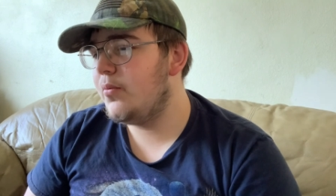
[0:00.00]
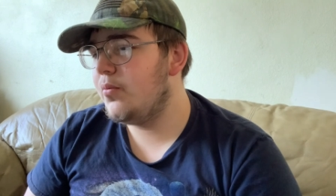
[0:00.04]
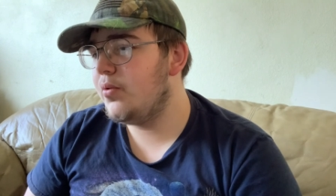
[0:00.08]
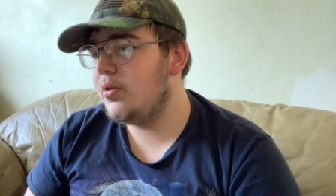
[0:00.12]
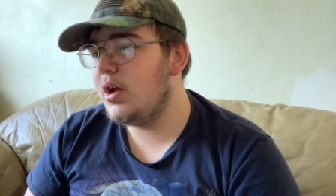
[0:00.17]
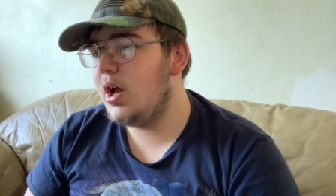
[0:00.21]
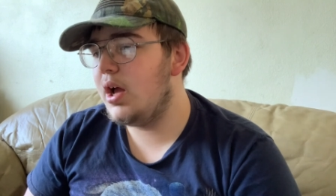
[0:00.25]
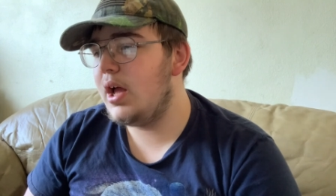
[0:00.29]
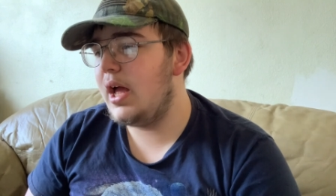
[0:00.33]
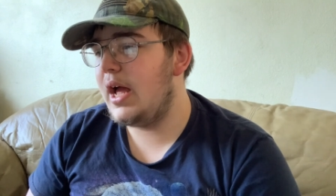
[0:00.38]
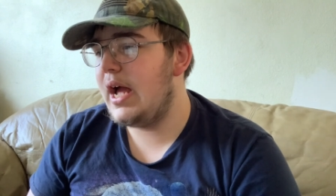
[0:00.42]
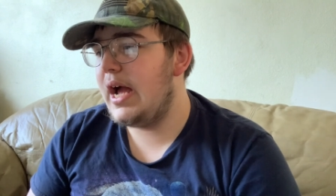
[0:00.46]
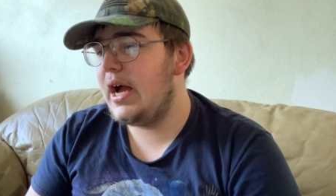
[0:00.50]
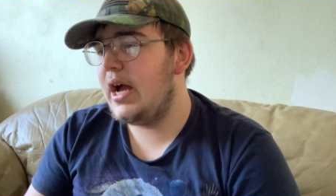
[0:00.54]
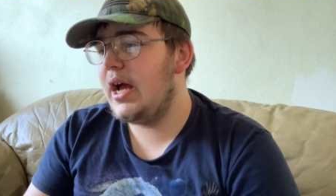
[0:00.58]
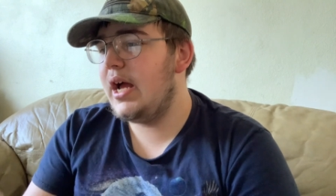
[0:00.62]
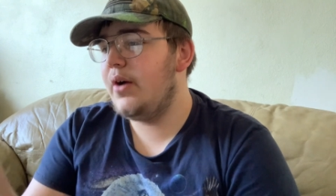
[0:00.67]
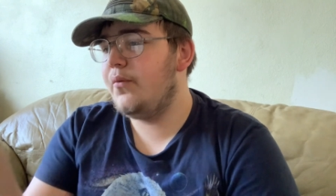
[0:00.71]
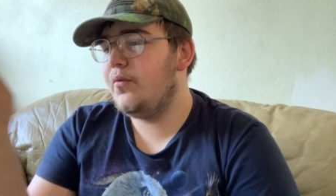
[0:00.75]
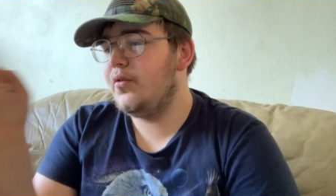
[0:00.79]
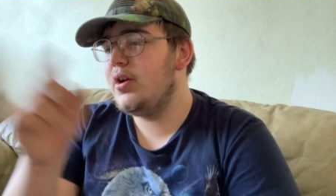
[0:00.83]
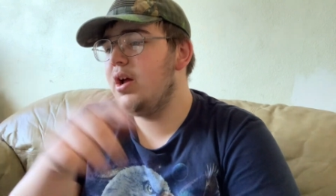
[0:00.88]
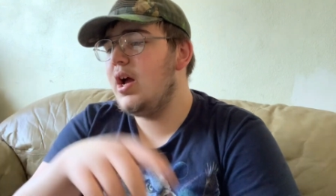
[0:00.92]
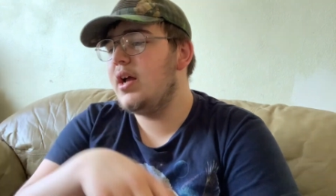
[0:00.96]
We're not, uh,
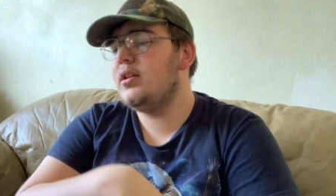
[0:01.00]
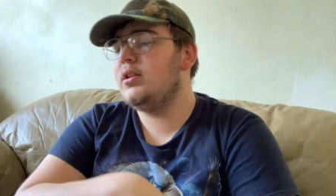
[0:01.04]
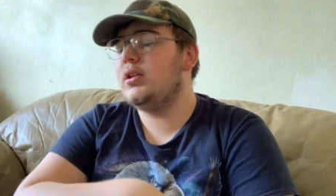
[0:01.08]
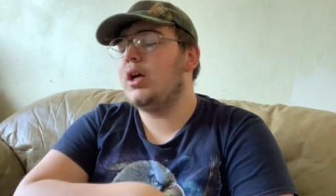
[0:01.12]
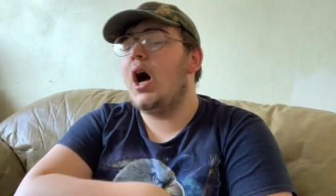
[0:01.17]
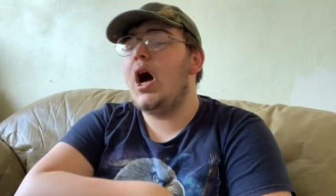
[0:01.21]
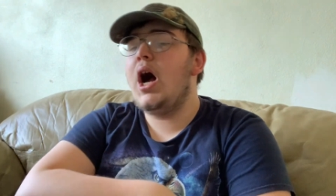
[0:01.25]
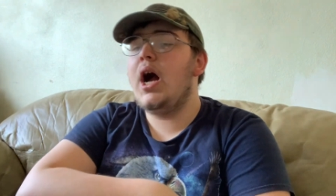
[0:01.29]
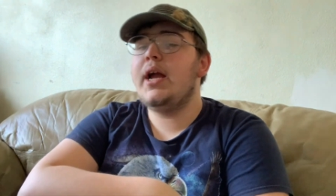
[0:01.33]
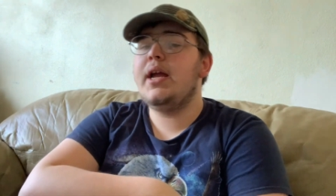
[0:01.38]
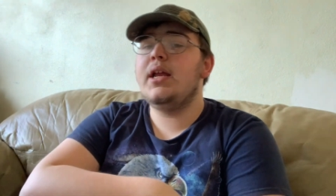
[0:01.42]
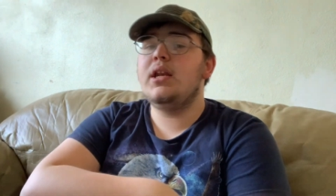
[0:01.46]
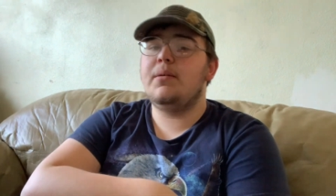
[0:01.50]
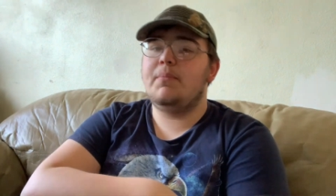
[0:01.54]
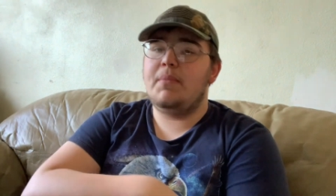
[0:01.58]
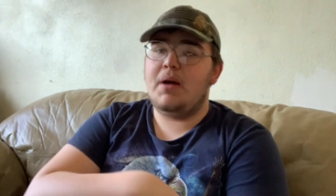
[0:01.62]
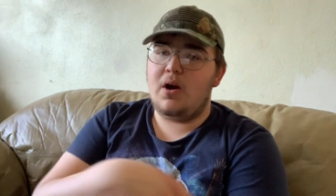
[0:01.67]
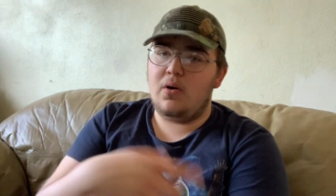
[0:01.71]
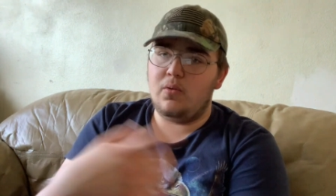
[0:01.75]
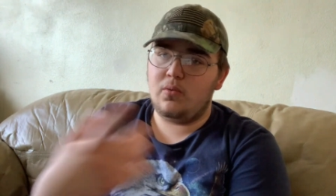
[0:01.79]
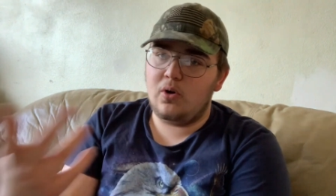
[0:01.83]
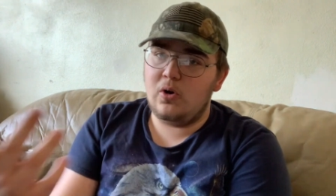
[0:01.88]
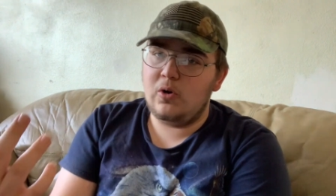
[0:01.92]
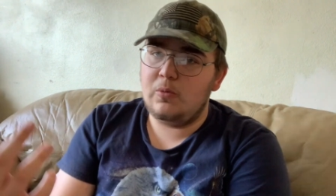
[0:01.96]
we're not talking
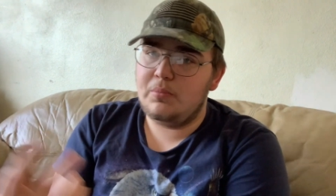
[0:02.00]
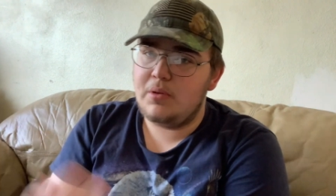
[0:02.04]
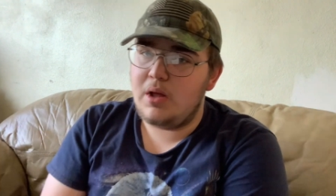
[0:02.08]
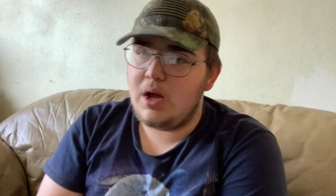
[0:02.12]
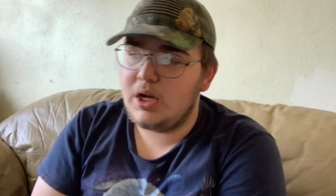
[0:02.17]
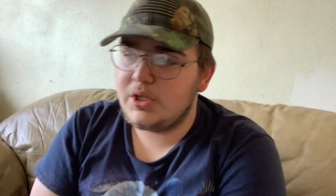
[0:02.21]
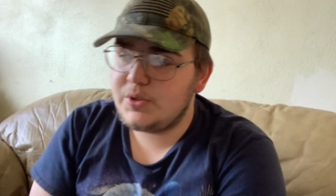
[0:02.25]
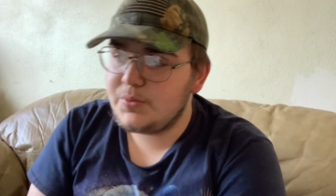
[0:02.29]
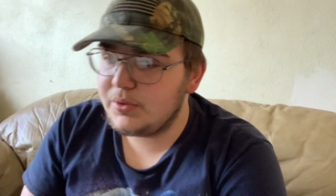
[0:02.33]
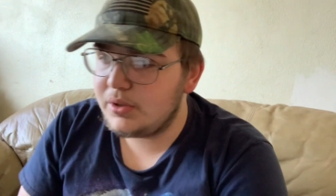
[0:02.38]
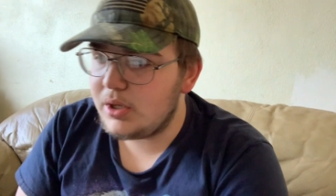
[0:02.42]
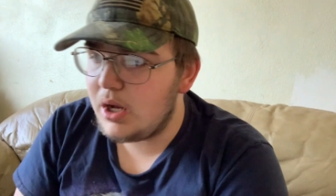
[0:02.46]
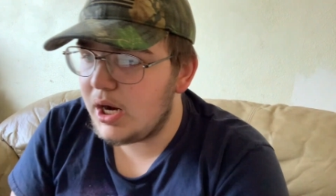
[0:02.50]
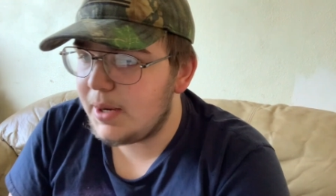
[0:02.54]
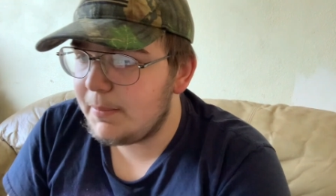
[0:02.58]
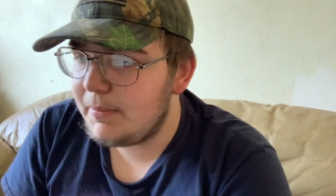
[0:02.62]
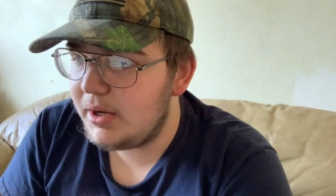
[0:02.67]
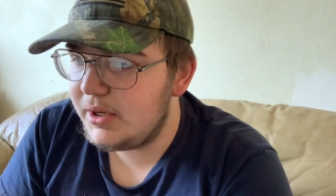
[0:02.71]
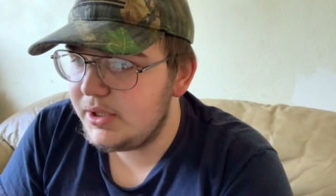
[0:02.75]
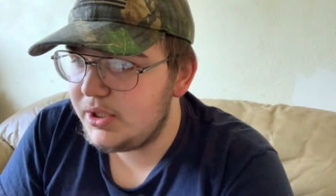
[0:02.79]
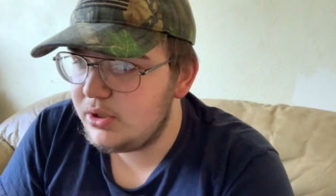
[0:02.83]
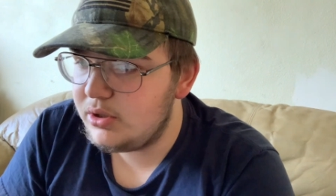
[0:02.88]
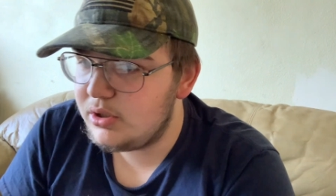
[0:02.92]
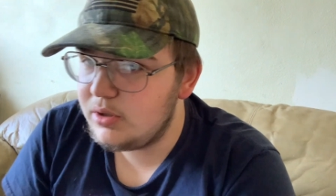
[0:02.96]
about Roblox. We're talking
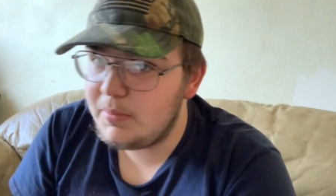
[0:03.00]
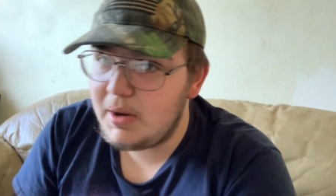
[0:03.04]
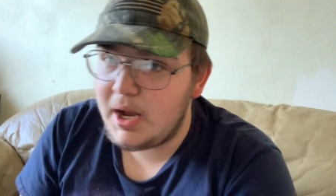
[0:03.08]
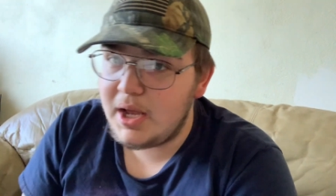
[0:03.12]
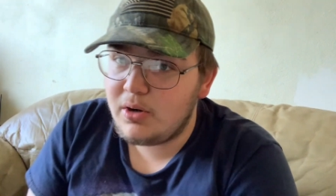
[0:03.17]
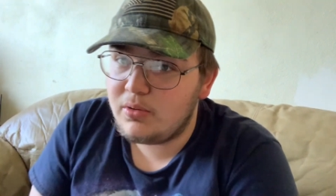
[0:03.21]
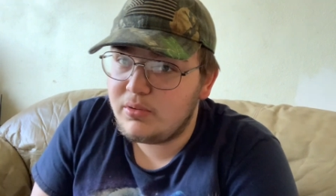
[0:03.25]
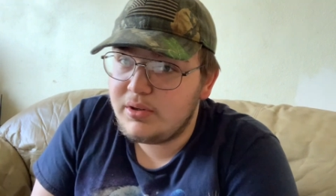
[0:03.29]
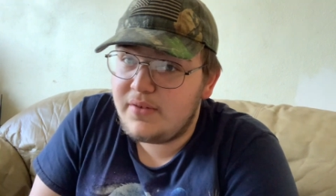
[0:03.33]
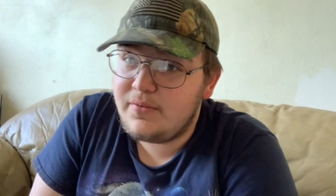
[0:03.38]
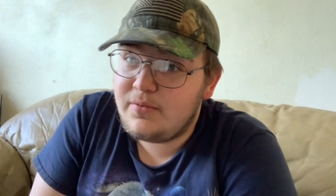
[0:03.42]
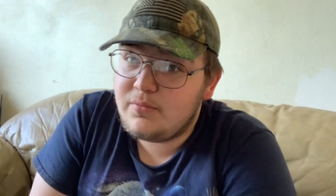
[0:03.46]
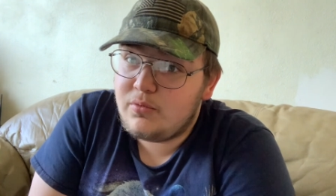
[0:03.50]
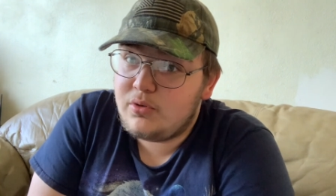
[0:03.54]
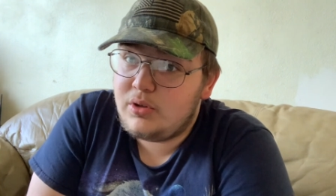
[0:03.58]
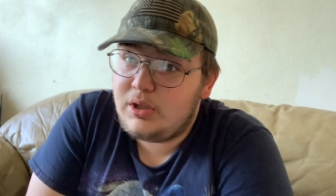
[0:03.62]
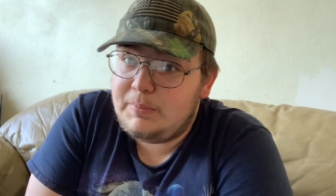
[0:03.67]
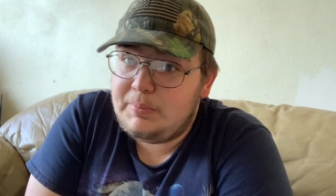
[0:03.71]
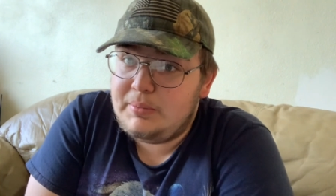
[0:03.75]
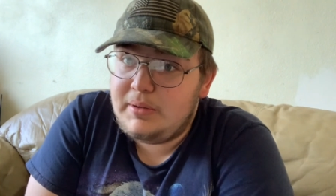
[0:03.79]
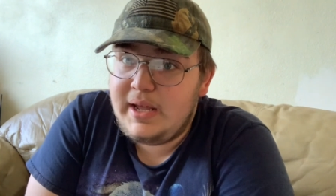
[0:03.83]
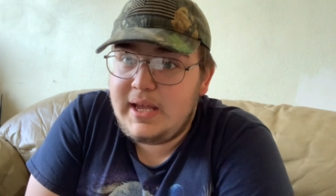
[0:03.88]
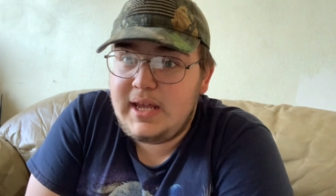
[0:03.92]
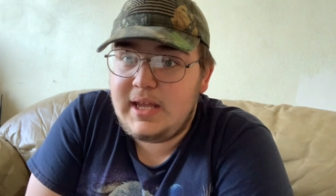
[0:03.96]
about YouTube. I don't even really
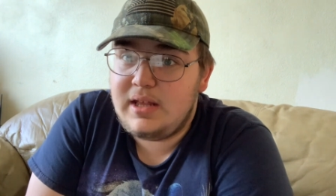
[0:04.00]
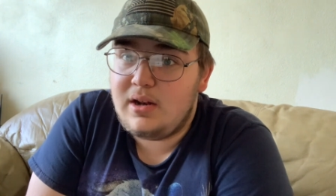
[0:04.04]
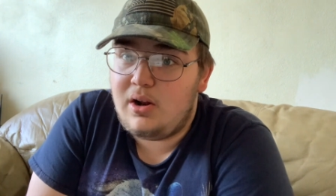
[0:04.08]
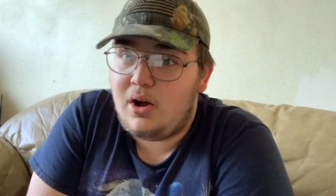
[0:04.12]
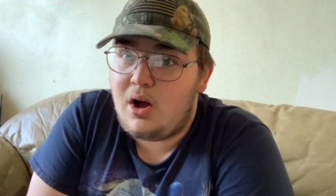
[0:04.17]
play it